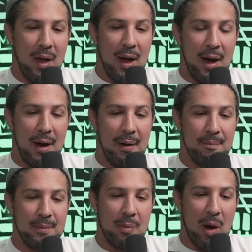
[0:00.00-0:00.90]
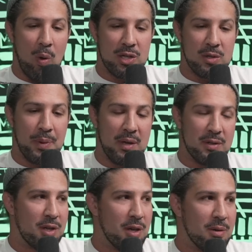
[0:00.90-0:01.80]
Um, he better watch his P's
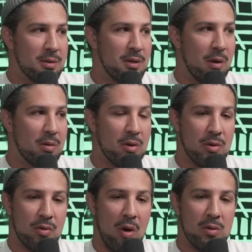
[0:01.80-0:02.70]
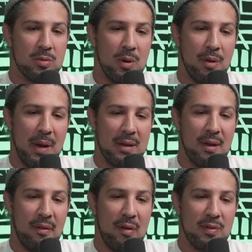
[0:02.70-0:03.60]
and Q's. You know, Kron's one of the best
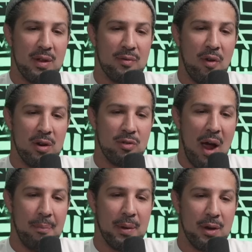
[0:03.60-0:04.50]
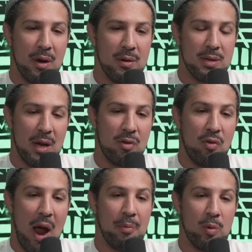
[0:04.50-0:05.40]
I've ever seen as far as grappling goes. I
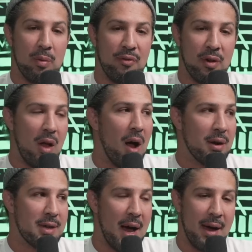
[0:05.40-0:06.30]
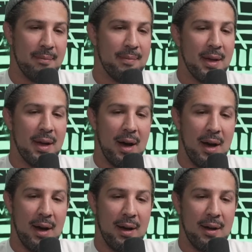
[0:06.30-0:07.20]
grappled with him for a mm. long time.
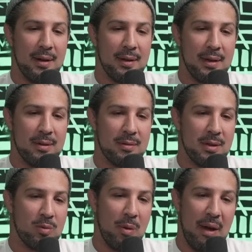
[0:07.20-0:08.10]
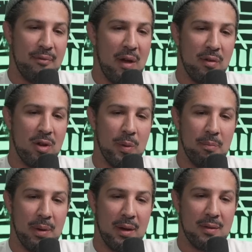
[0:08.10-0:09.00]
Uh, he's he's one of my favorite
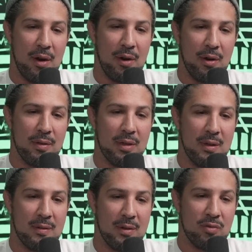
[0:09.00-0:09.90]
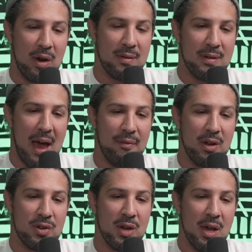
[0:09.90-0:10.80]
human beings on earth. He's a straight
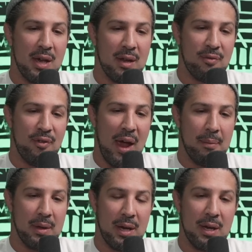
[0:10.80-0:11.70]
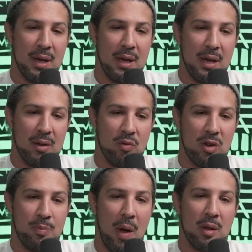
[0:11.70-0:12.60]
savage. His family is
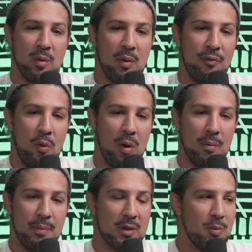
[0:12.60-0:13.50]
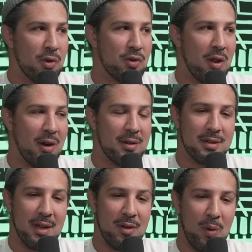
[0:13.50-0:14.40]
responsible for mixed martial
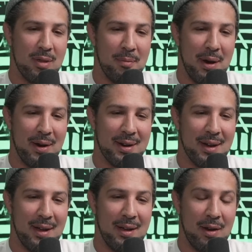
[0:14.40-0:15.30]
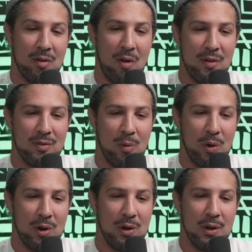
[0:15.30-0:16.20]
arts in North America and across the
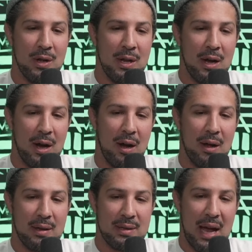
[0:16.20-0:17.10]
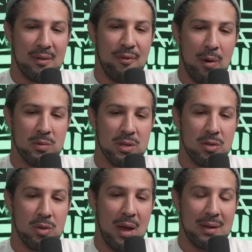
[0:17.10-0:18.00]
world. Uh, his last fight was in
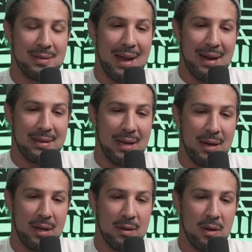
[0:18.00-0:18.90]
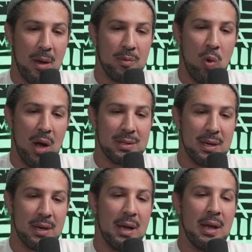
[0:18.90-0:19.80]
2019 against wow. Cub
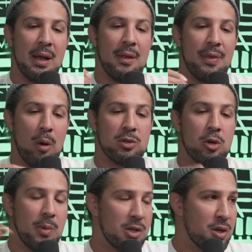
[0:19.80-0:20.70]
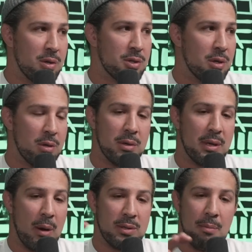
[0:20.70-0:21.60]
Swanson. That was too much too soon.
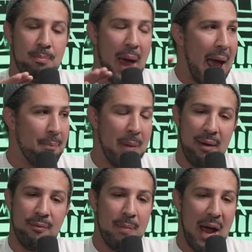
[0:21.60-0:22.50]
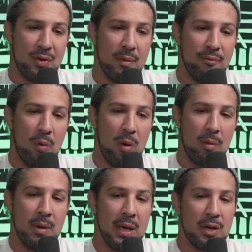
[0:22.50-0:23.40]
That was a bad bad matchup for
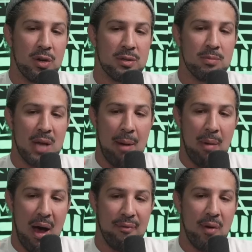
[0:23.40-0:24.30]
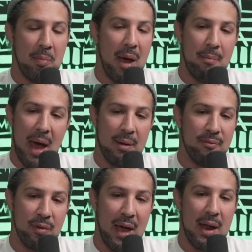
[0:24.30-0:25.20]
him. He took some time off. I'm not mad at him
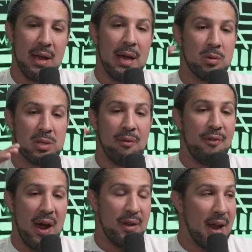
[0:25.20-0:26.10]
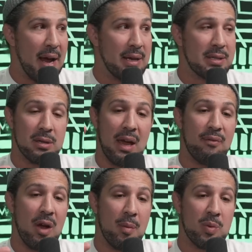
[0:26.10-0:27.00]
for that. It was still fight of the night. He still
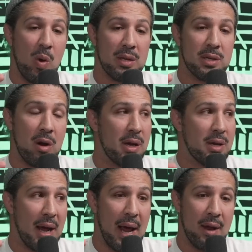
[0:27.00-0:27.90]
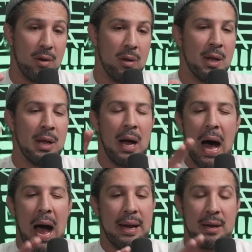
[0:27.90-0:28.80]
gave Cub Swanson all he could handle.
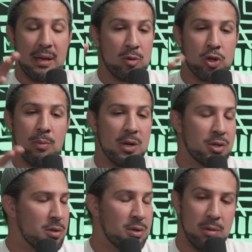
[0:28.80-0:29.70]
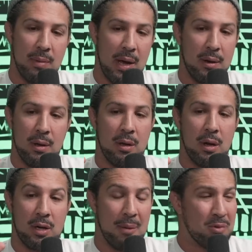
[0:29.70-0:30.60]
I didn't. It was too much too soon, man.
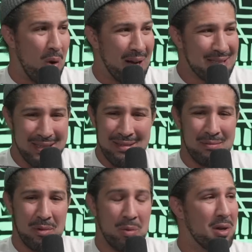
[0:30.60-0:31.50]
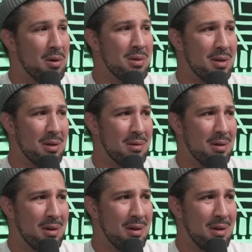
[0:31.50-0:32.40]
Cub Swanson? What are we yeah. doing, dude?
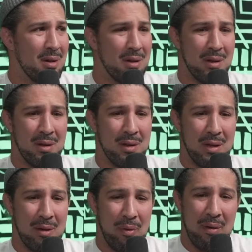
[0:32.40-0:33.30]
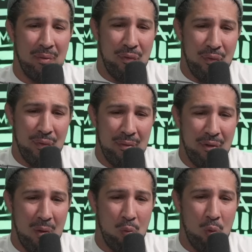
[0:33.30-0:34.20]
He, he, he
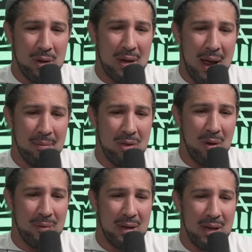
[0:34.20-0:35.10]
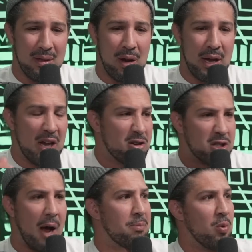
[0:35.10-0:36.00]
fought one time in the UFC, and then like, "Here's
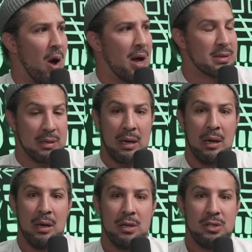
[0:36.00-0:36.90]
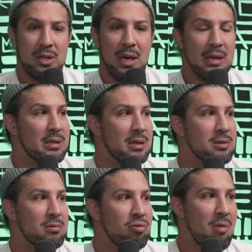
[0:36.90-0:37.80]
Cub Swanson." Like, Jesus
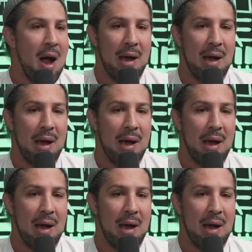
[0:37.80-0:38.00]
Christ.